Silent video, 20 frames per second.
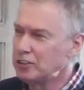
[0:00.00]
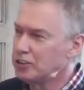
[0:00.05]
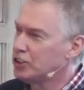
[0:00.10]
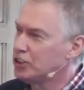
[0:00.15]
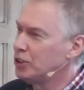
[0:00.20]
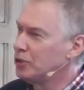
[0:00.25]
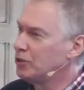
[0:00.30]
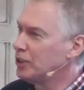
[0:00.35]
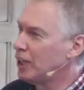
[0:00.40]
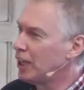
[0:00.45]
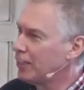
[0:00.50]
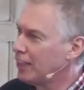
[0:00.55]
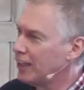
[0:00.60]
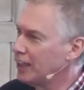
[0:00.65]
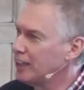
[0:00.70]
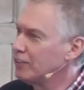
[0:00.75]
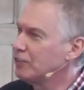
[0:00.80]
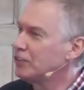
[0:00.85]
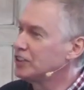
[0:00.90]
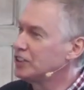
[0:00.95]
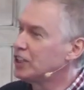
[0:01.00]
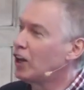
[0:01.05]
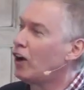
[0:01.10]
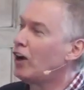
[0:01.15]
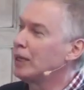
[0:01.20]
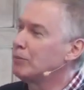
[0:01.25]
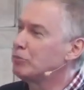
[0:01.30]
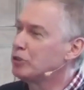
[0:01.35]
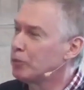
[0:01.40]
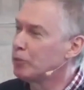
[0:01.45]
your heels, do nothing for
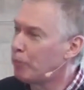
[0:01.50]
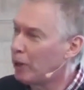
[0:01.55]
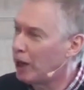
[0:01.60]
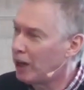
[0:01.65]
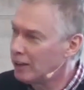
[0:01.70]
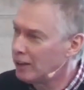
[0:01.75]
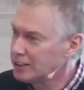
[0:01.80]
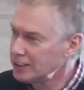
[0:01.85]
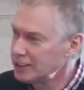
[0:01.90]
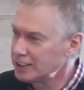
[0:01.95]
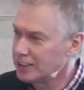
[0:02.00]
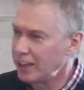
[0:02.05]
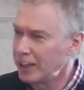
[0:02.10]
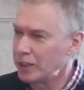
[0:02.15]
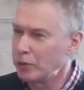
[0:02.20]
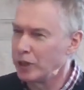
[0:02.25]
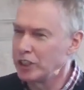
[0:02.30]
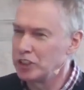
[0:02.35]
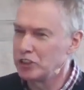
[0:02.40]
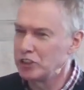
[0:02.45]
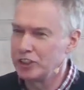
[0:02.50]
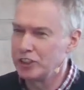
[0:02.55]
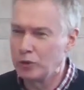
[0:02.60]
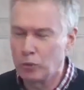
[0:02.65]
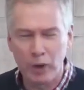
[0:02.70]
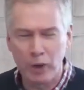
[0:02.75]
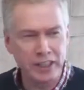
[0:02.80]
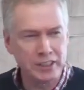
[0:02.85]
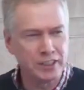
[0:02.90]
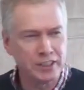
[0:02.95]
time to pass, like when
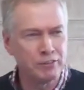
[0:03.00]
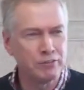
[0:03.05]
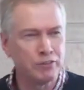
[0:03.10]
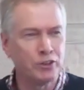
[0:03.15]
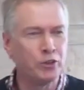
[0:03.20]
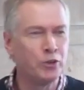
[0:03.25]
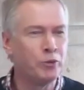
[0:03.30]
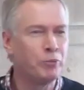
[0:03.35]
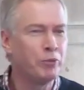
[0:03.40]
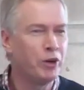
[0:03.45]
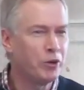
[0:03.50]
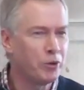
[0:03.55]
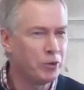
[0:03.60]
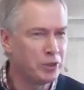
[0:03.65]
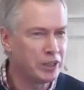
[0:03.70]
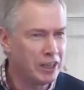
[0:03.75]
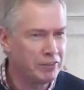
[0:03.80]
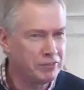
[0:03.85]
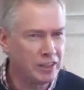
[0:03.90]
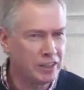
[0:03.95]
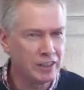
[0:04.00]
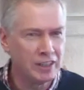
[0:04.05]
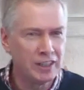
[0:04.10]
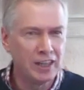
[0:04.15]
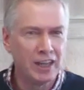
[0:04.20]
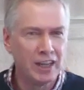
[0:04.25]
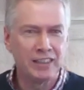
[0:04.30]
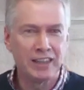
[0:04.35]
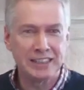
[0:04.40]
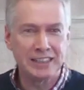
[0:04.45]
you're in a waiting room or
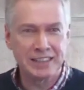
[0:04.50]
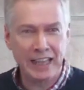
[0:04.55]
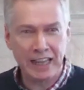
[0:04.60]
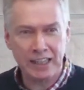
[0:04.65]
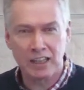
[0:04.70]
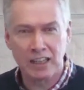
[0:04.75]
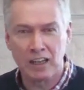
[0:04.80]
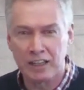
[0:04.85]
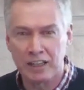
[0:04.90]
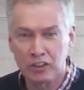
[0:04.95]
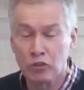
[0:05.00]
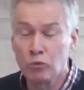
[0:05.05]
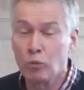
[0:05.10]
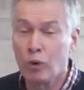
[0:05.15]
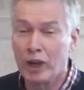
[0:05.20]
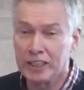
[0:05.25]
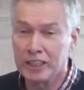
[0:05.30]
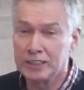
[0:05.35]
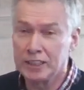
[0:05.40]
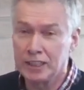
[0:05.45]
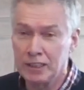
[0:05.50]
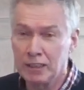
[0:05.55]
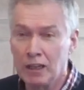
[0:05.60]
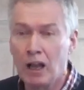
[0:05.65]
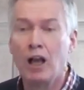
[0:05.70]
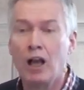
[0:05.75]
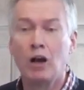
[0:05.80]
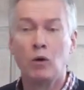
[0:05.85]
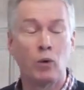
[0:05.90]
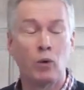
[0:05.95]
whatever. There's that kind of
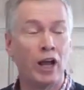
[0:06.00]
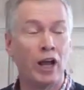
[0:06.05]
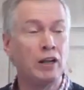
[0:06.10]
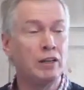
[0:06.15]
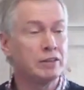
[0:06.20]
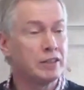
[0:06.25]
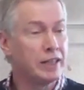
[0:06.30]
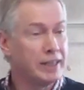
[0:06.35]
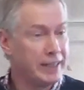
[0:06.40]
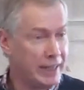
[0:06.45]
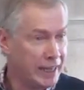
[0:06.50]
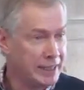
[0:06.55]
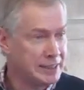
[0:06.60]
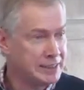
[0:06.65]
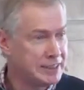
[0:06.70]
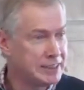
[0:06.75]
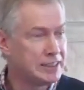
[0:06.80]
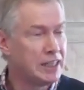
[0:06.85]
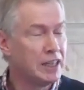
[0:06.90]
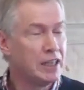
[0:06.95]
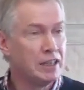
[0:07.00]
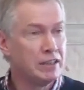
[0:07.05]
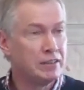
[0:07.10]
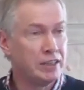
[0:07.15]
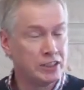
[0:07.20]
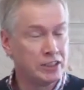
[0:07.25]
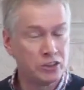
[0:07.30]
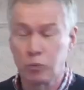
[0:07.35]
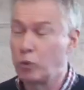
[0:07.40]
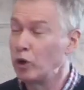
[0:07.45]
waiting. Well, yes,
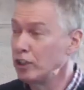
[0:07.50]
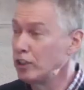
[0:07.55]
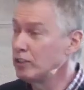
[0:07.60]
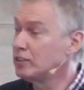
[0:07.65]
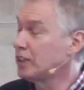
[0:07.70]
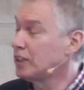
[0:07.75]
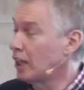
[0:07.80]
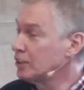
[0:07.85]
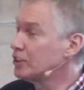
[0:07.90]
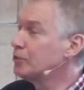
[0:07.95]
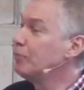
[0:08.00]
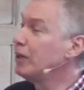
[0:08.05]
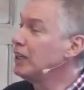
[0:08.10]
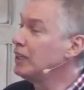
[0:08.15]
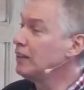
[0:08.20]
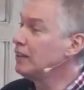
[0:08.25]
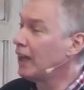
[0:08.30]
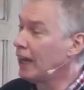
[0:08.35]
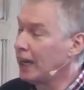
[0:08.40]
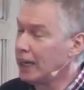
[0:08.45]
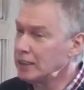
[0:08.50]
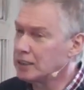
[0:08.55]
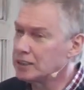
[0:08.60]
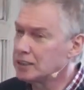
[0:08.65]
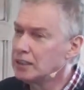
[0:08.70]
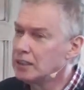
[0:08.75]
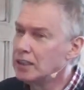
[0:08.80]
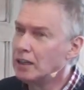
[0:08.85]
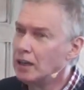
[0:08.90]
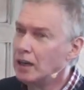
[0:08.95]
this word does mean
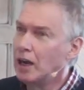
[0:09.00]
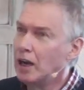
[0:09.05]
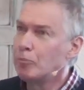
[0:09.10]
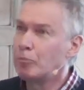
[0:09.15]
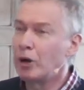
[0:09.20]
that.